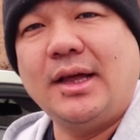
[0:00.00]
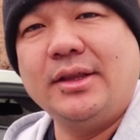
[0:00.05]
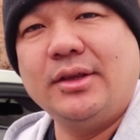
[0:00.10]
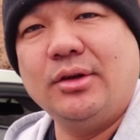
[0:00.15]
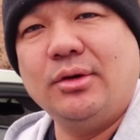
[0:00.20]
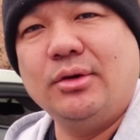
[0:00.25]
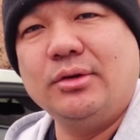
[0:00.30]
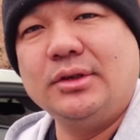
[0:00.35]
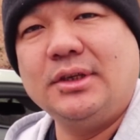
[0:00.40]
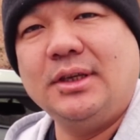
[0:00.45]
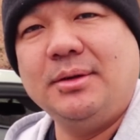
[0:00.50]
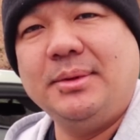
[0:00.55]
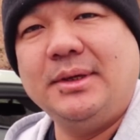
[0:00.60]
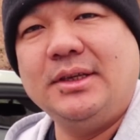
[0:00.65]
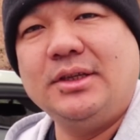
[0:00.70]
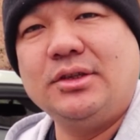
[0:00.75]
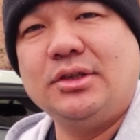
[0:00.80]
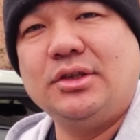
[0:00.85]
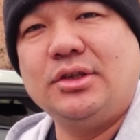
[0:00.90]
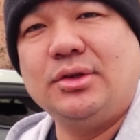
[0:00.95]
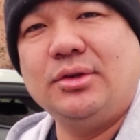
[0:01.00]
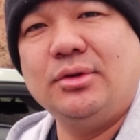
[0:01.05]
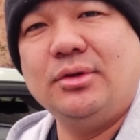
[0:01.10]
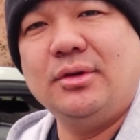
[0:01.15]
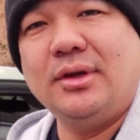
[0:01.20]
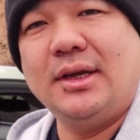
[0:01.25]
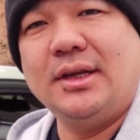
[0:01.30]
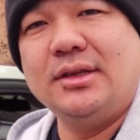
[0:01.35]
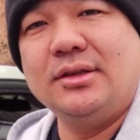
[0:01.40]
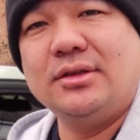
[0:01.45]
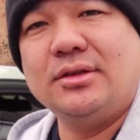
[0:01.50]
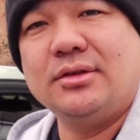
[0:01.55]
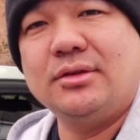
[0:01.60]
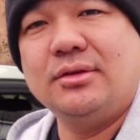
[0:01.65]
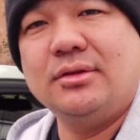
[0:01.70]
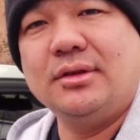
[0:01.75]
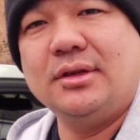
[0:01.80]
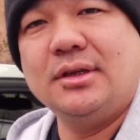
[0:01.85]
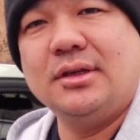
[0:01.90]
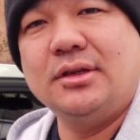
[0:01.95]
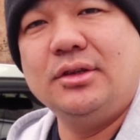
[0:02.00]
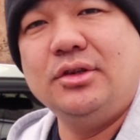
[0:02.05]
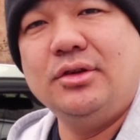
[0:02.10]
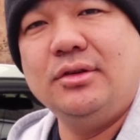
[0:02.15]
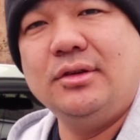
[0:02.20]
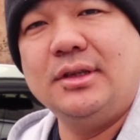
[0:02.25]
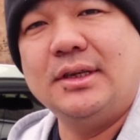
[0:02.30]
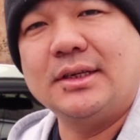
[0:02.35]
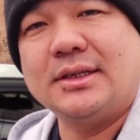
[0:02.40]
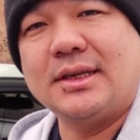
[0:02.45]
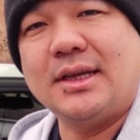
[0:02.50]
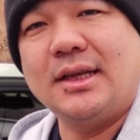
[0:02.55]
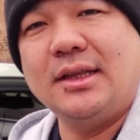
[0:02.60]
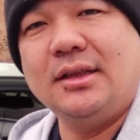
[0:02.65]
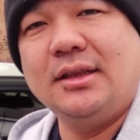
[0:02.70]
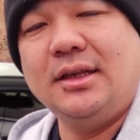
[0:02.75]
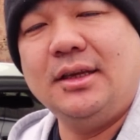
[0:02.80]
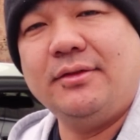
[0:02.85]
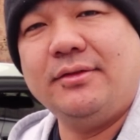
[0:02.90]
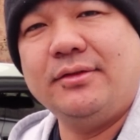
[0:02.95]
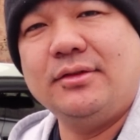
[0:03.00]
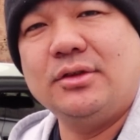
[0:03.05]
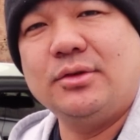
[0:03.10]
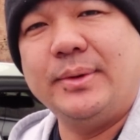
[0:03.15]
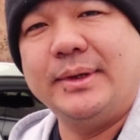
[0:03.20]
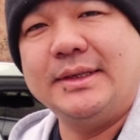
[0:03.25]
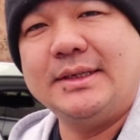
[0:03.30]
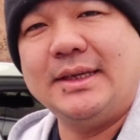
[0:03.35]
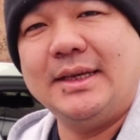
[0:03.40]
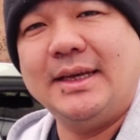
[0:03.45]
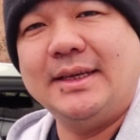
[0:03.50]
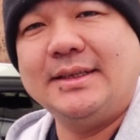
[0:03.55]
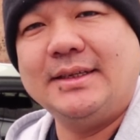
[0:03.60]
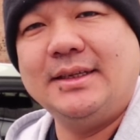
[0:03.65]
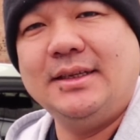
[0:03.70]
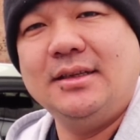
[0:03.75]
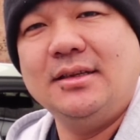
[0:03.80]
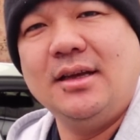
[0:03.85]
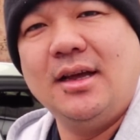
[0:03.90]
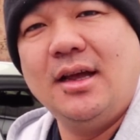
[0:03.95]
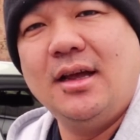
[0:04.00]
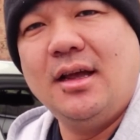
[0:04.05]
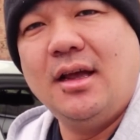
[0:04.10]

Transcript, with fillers: an OBD2 into the new Nissan Leaf 2018